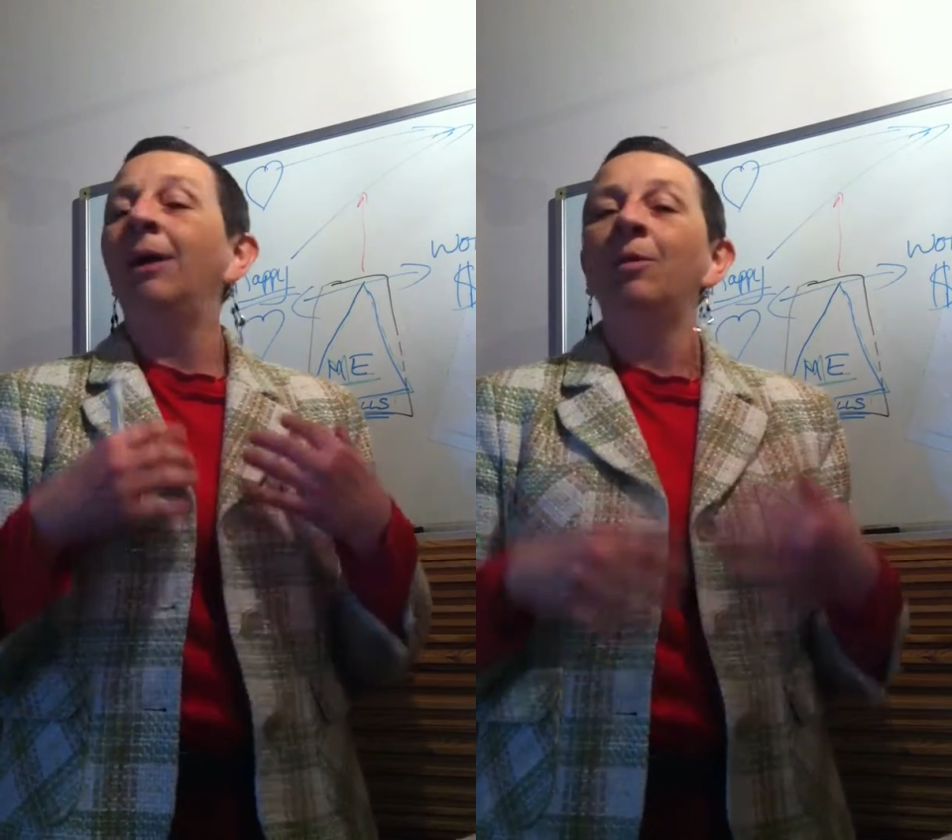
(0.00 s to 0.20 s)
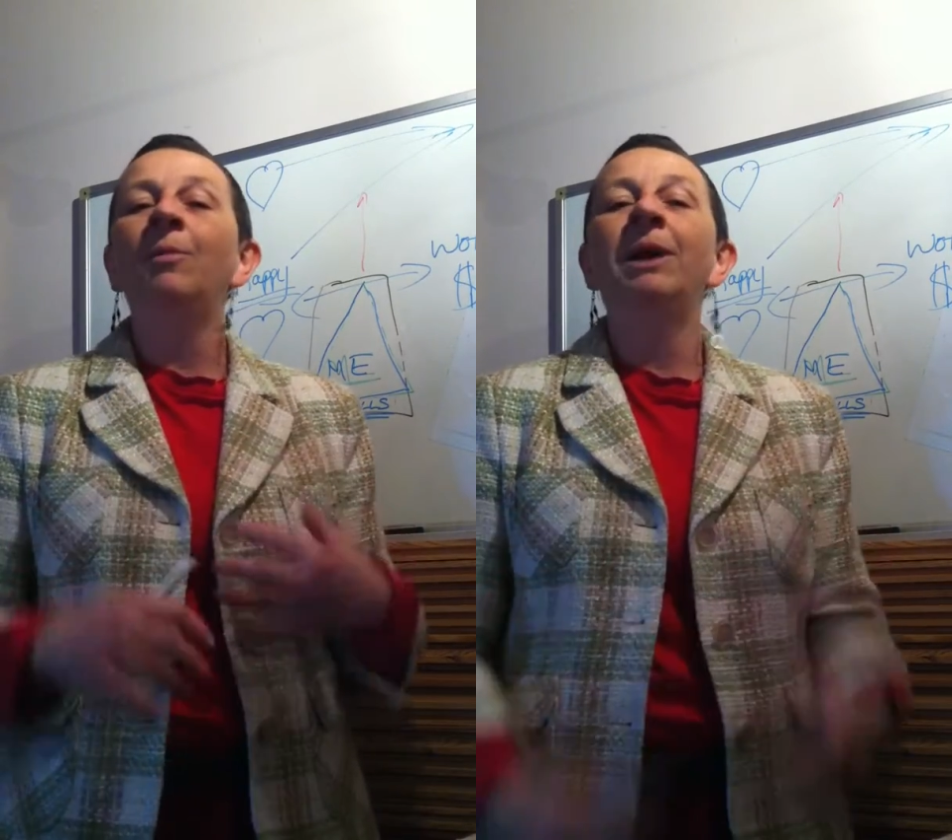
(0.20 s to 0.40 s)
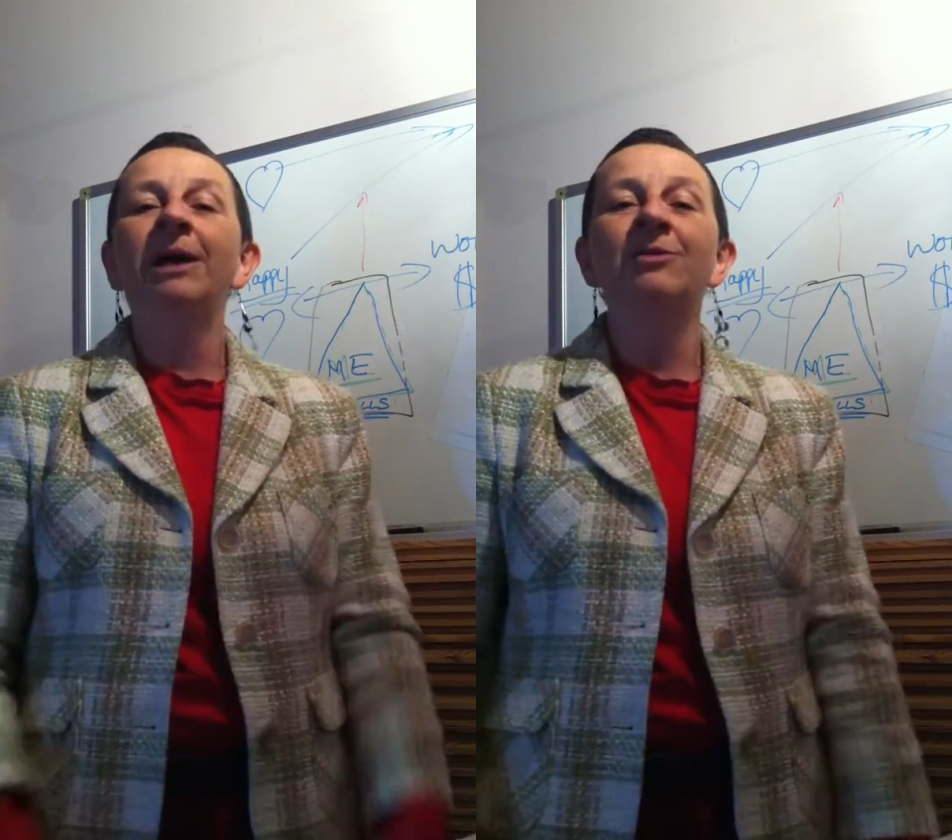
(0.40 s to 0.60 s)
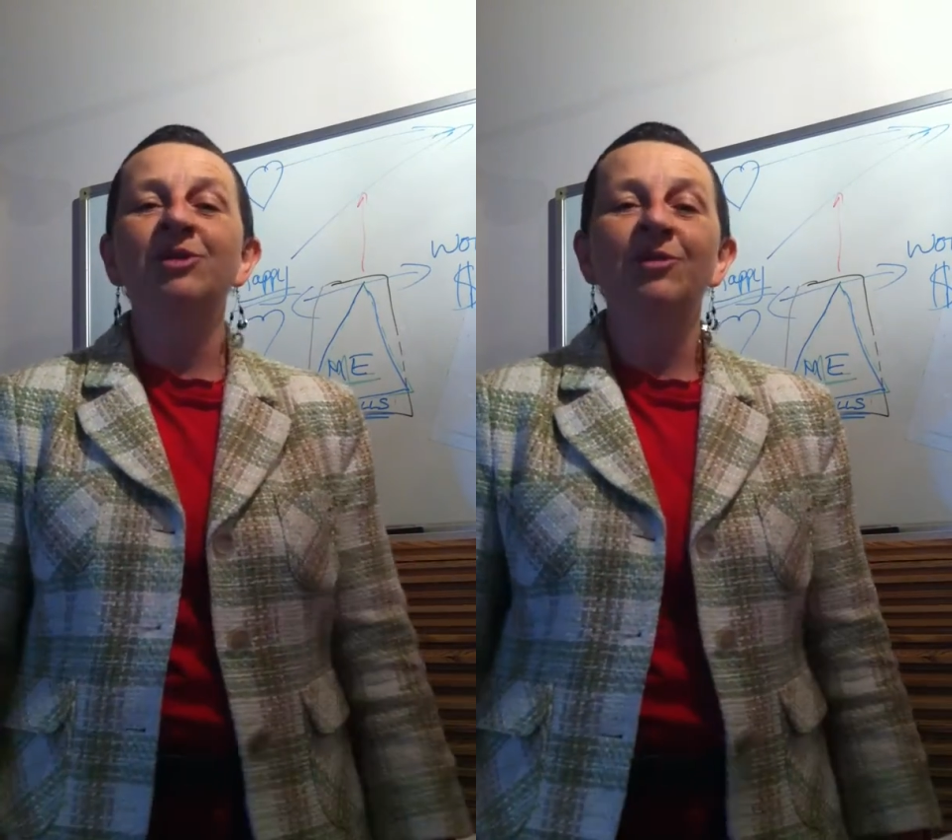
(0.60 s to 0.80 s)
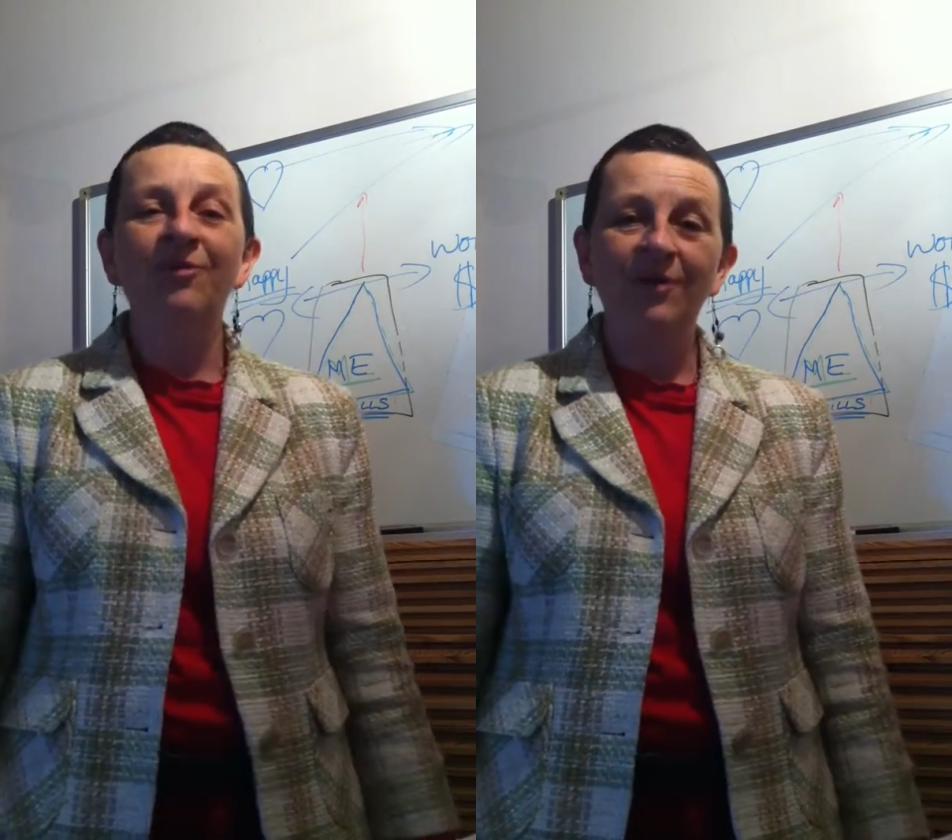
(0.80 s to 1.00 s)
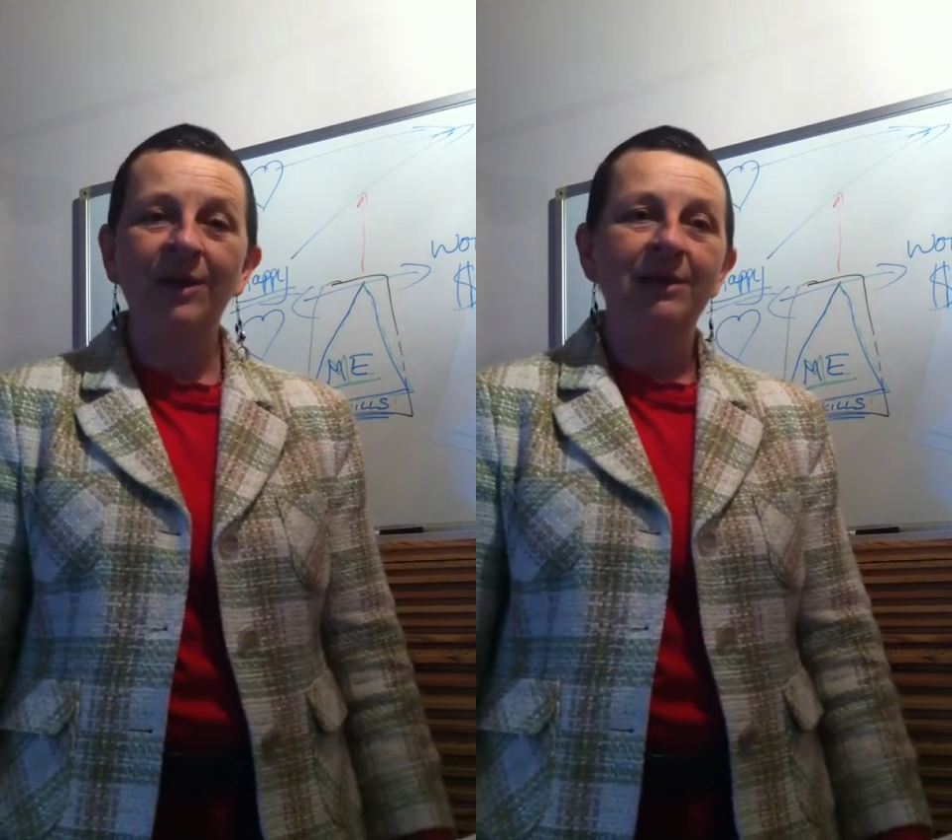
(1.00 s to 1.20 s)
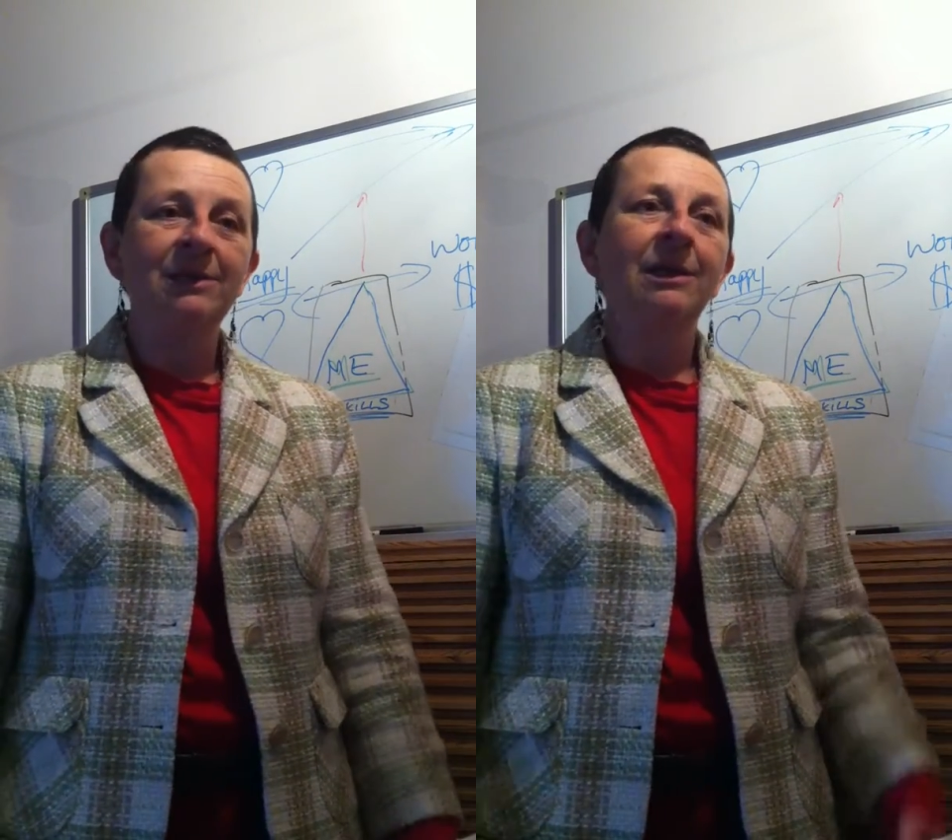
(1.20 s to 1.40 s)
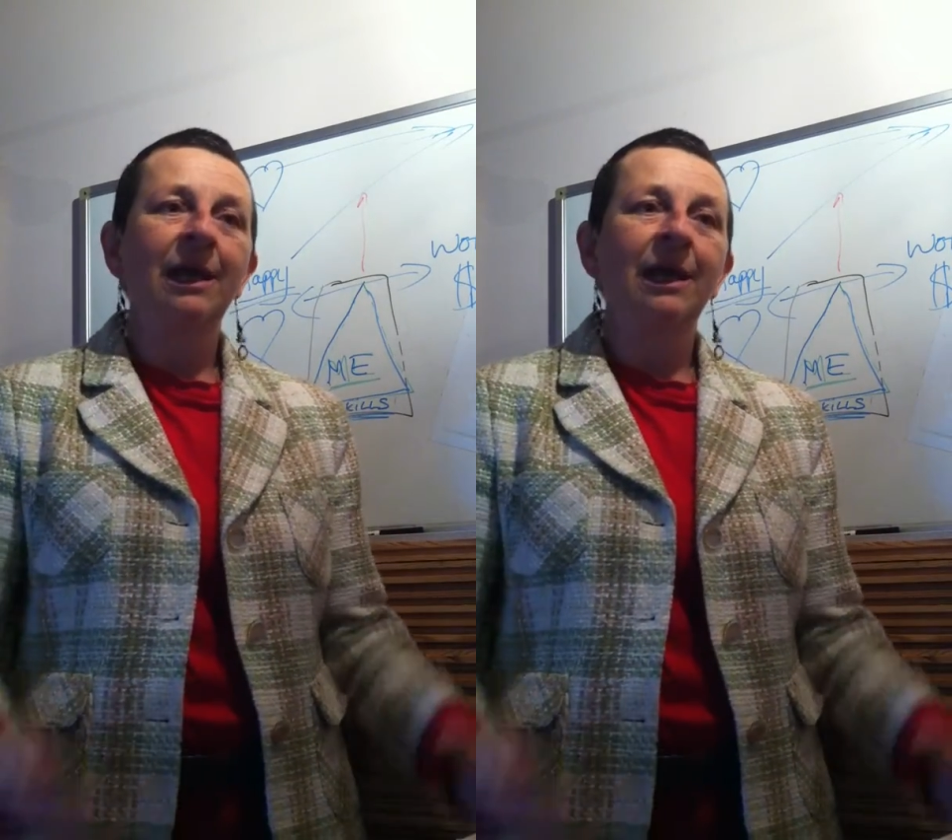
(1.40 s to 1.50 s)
I'm on my own two feet,